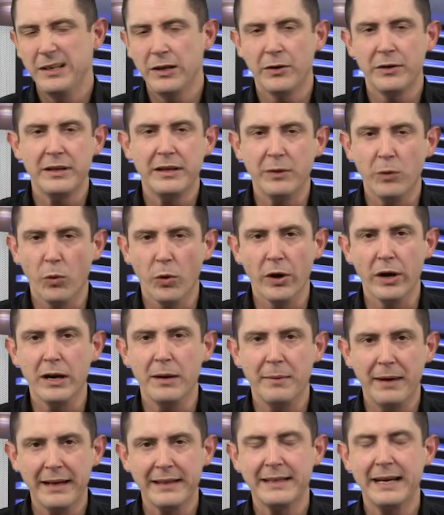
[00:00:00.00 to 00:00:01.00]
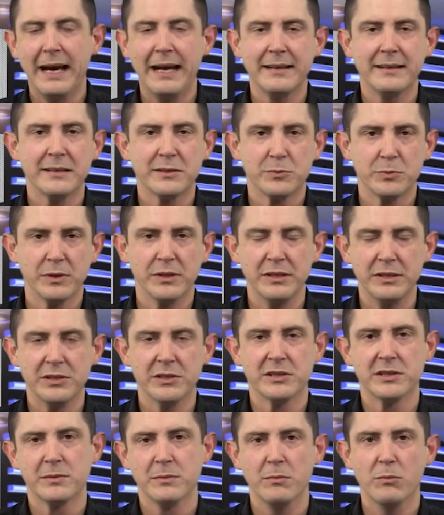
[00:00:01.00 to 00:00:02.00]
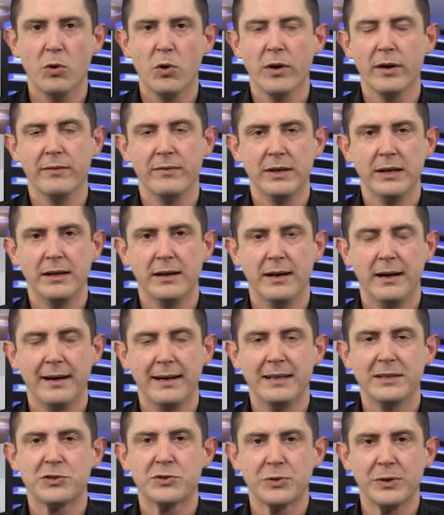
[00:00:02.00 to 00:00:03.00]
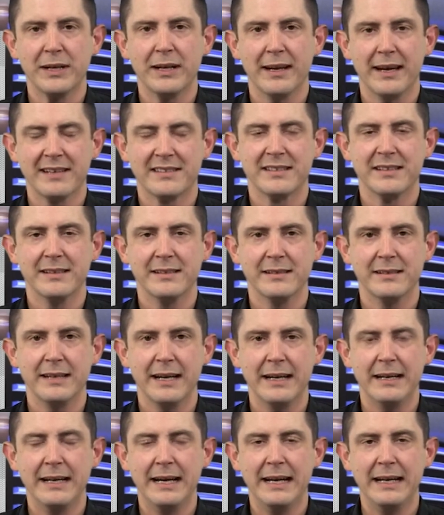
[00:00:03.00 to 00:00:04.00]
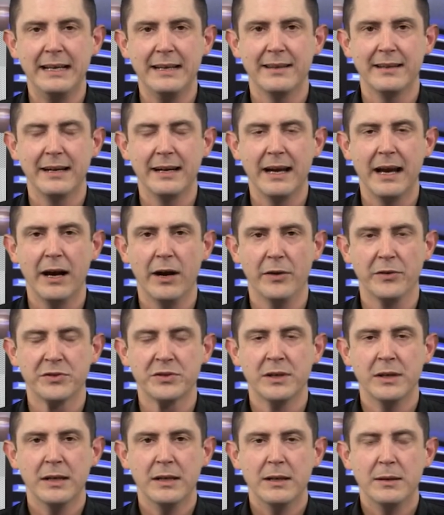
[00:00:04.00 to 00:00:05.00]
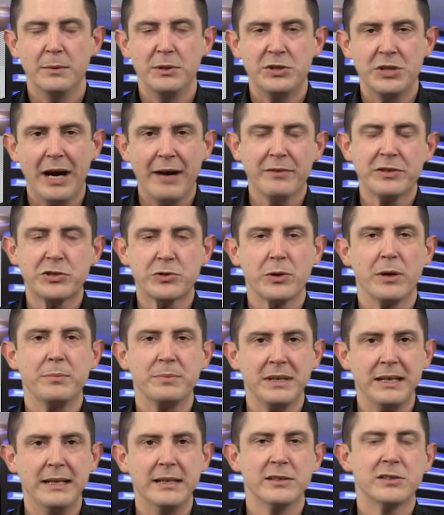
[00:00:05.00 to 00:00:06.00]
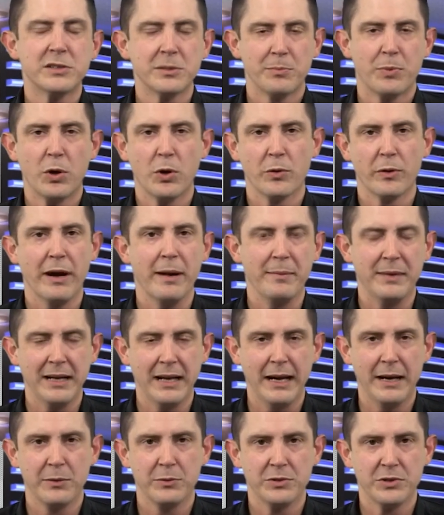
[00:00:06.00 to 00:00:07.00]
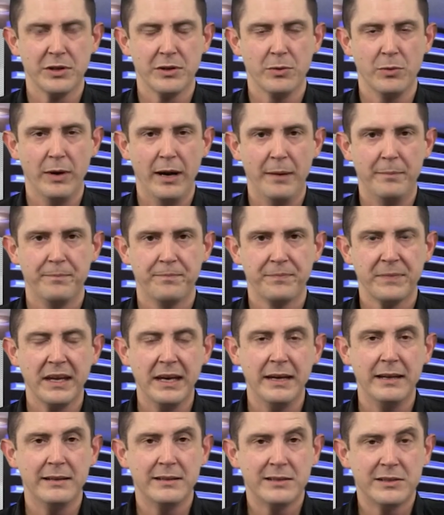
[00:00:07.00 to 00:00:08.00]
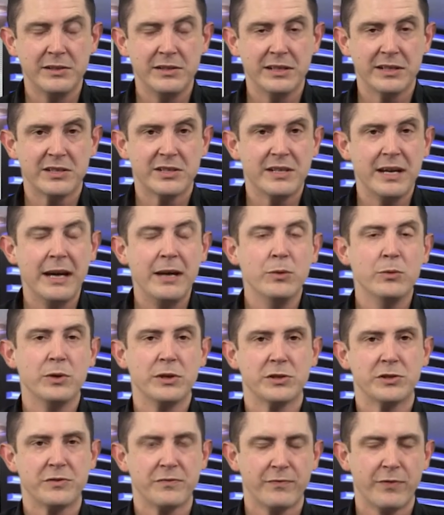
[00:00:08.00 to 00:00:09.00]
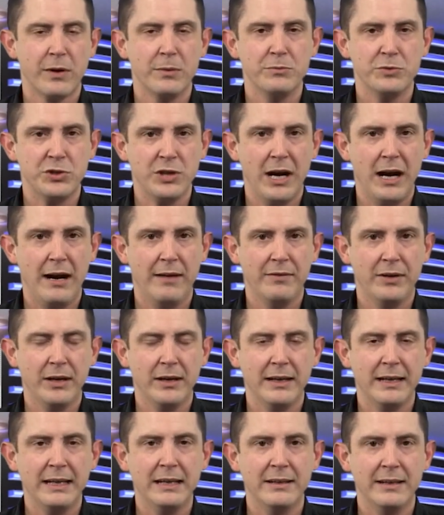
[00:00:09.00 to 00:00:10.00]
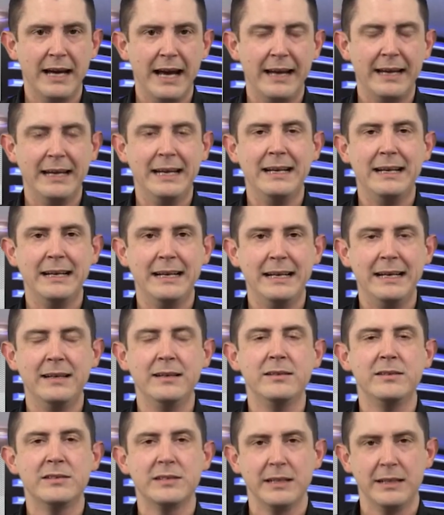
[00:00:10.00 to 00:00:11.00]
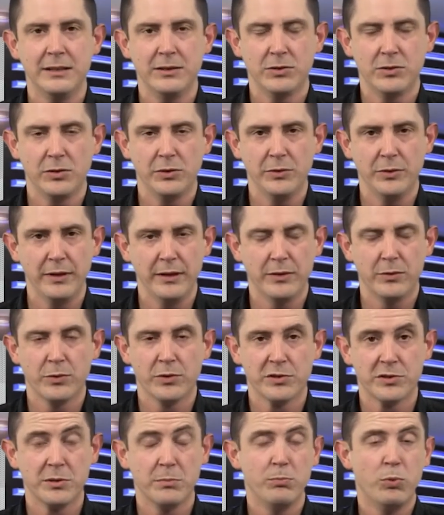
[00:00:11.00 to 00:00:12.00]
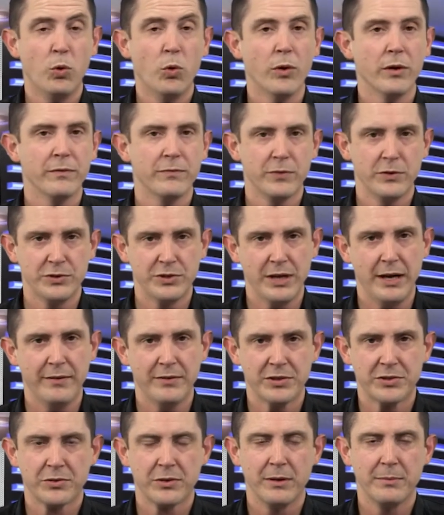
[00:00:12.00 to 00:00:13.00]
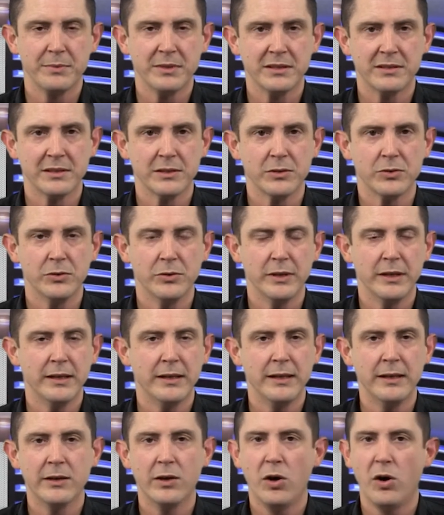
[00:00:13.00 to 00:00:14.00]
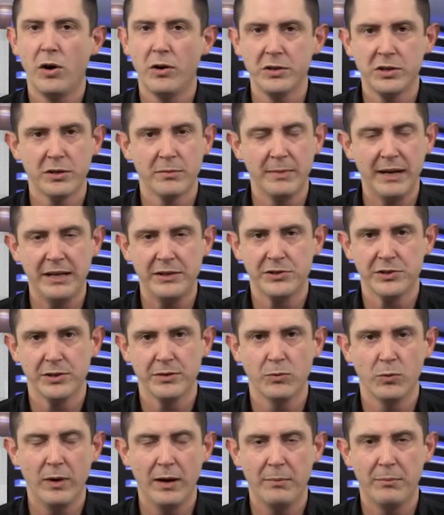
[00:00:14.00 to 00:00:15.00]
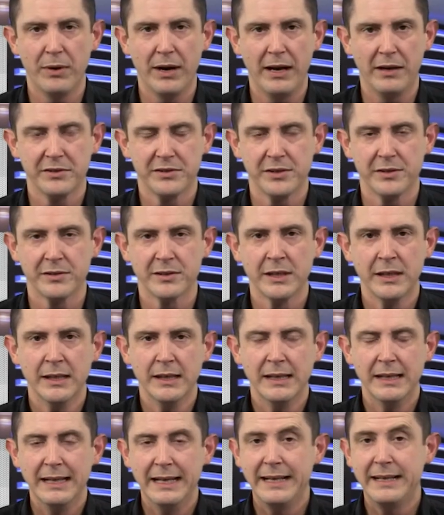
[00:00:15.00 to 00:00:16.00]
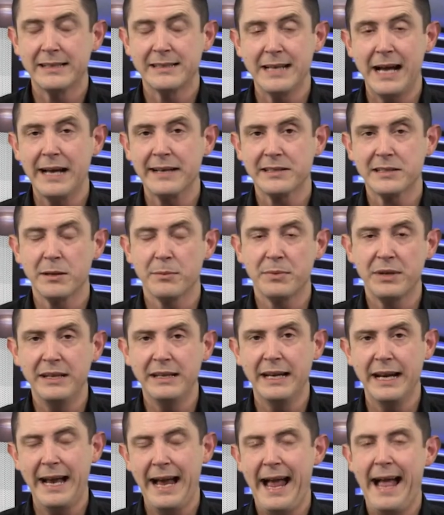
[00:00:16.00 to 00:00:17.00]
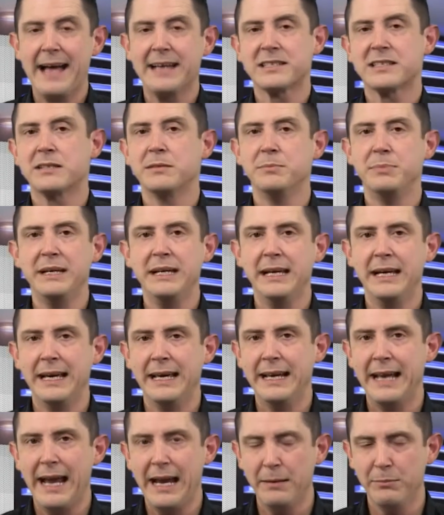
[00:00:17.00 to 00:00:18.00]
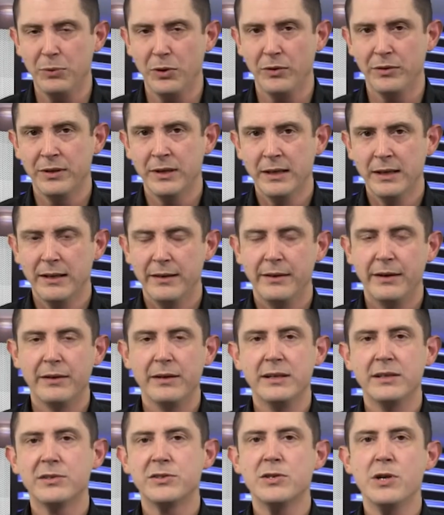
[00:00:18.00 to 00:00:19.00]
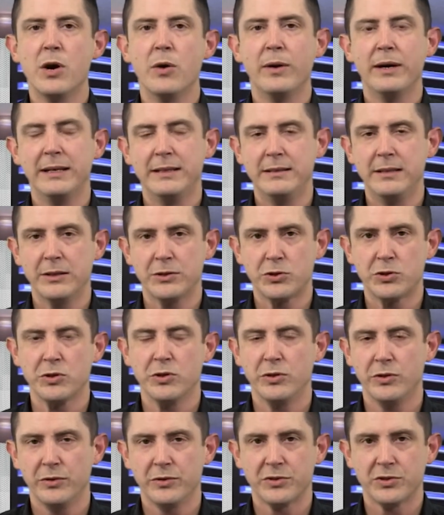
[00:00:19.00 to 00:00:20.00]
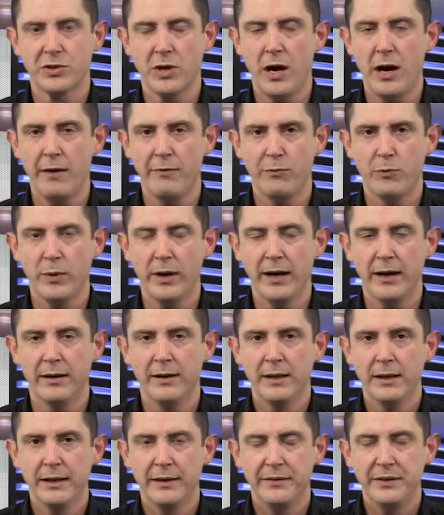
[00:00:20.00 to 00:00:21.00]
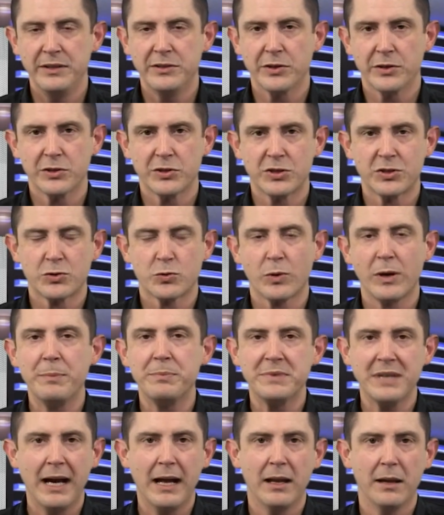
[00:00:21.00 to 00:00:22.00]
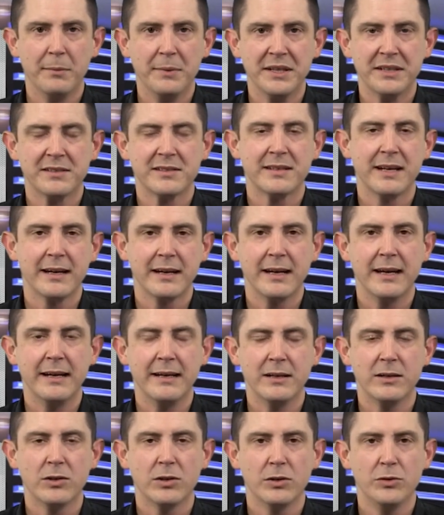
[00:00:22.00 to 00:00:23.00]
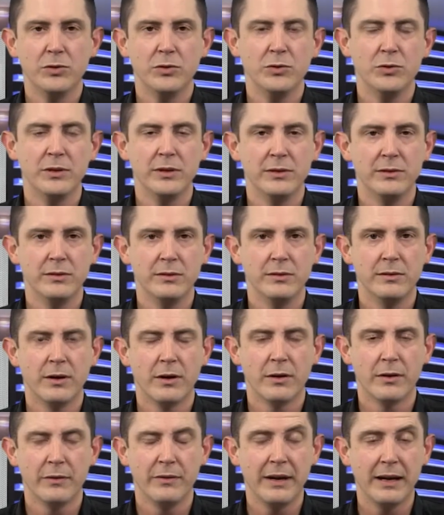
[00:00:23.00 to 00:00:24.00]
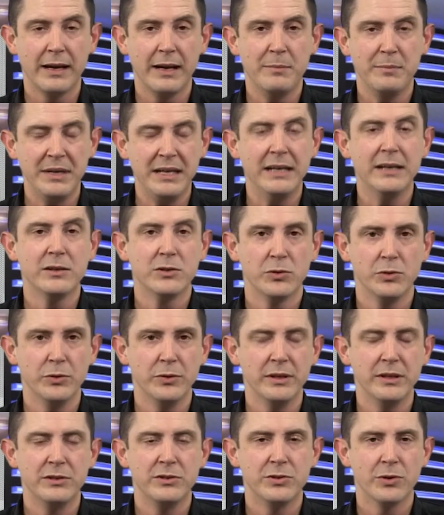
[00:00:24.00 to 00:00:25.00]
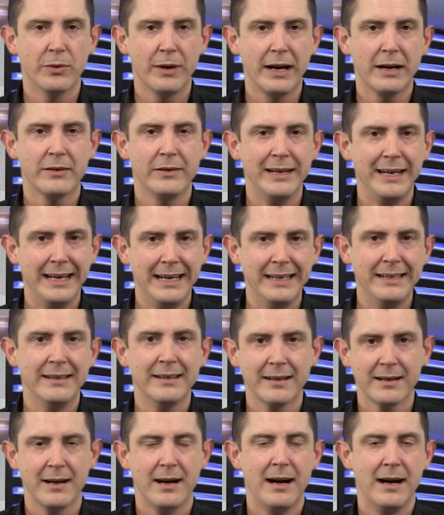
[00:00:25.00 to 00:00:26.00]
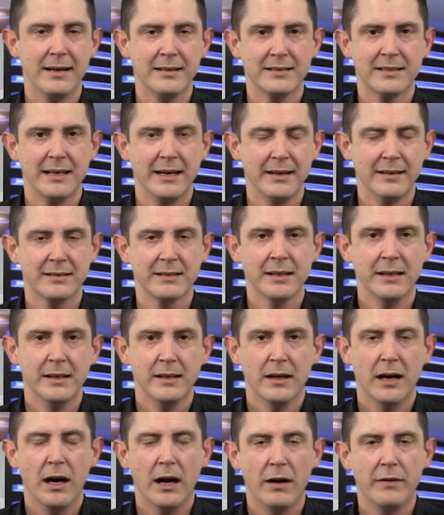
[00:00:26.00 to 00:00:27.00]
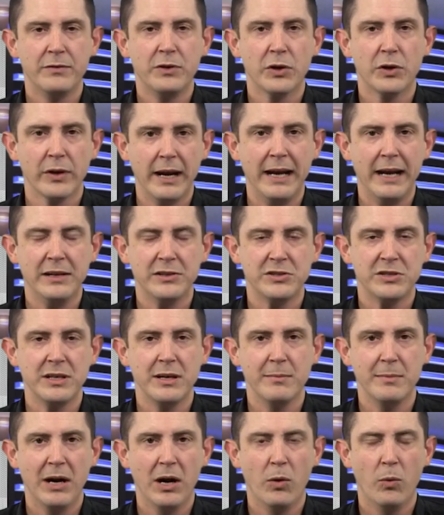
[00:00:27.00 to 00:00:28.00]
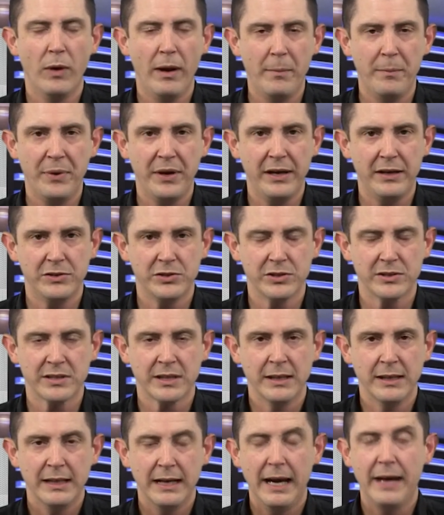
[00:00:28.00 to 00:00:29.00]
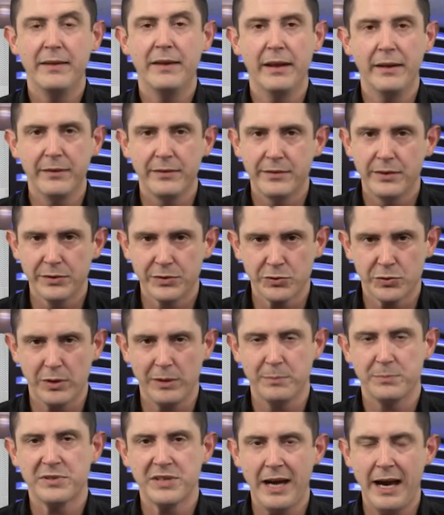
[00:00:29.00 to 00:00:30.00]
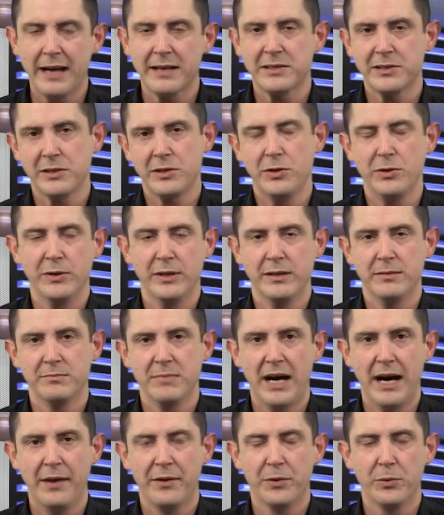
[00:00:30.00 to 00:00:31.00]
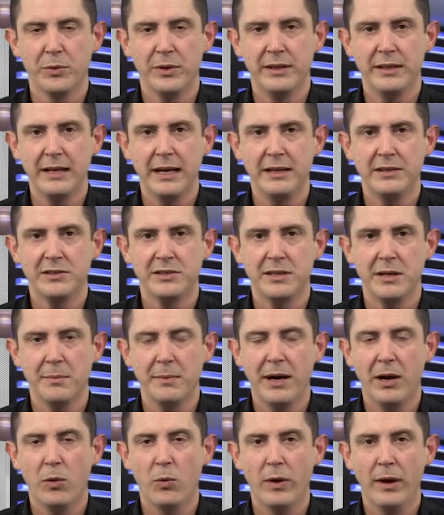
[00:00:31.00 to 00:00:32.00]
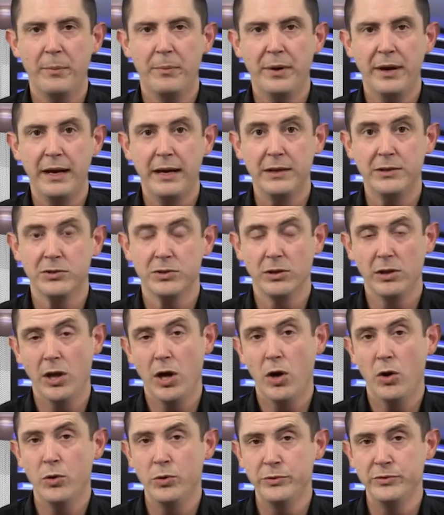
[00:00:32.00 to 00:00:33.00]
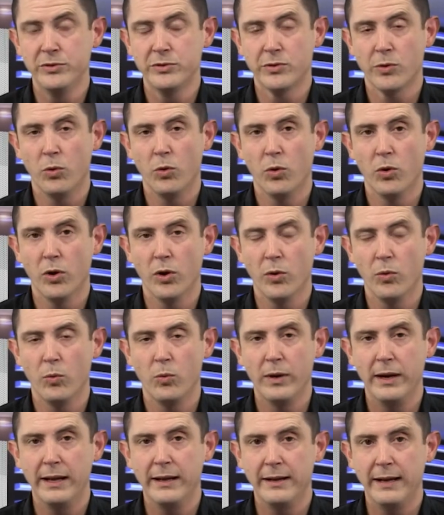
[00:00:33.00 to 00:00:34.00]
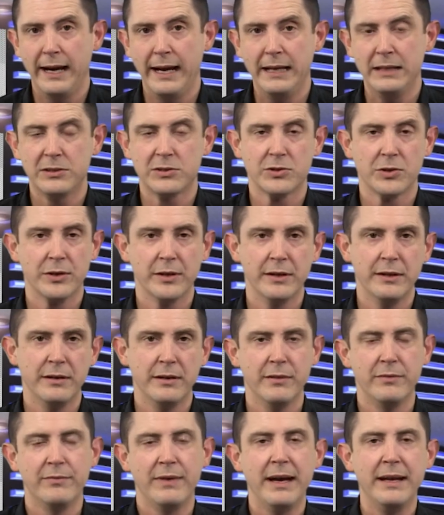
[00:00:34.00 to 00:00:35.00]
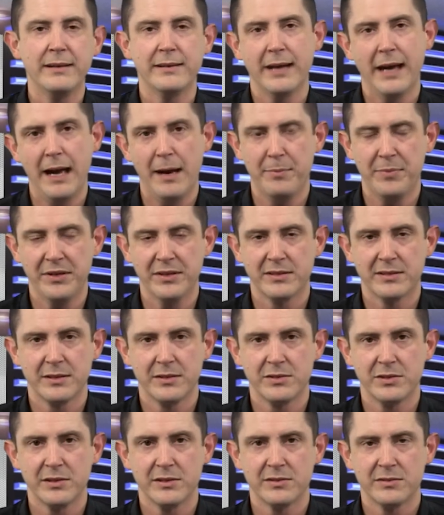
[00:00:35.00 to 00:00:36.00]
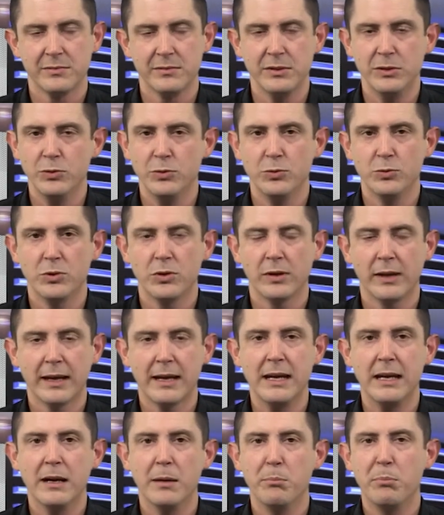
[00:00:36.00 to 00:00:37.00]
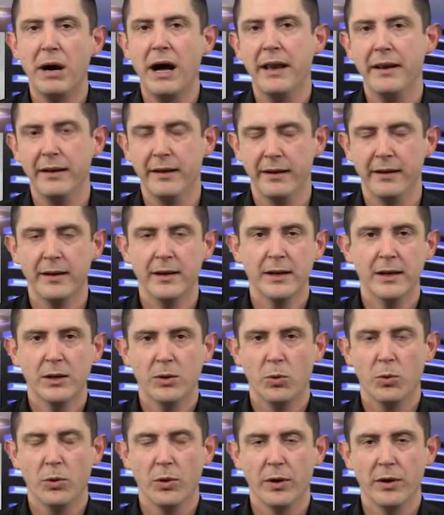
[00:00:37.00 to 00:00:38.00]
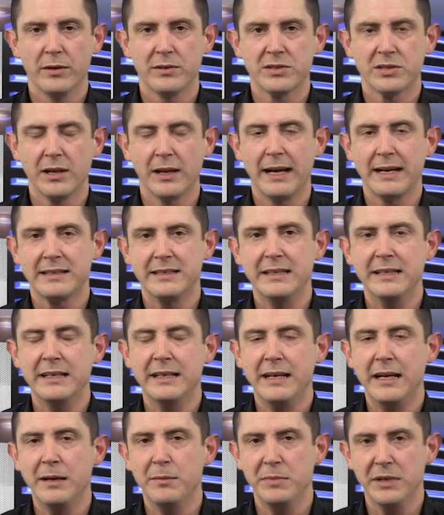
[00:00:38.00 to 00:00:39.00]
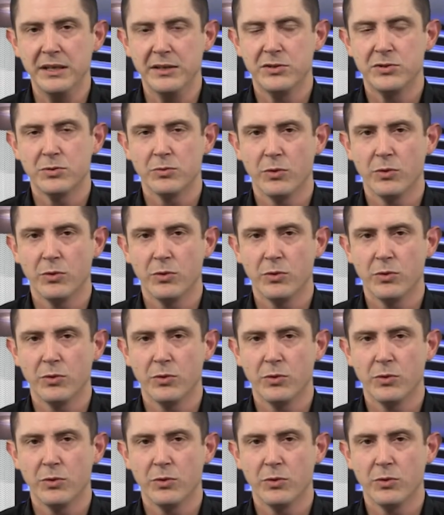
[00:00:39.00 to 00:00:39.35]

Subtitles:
don't need to worry about that. That's really just more of a history lesson than anything else. But JavaScript is the programming language of the web. It's distinguished from Java in that it is included, or support for JavaScript is included in all your major web browsers. It is not something that has to be enabled. There is no additional software. These are script elements that can include or that can be included directly in the content of your HTML web pages. And then the script's executed, either when the HTML web page loads or when a certain event happens, such as you clicking a button or selecting an image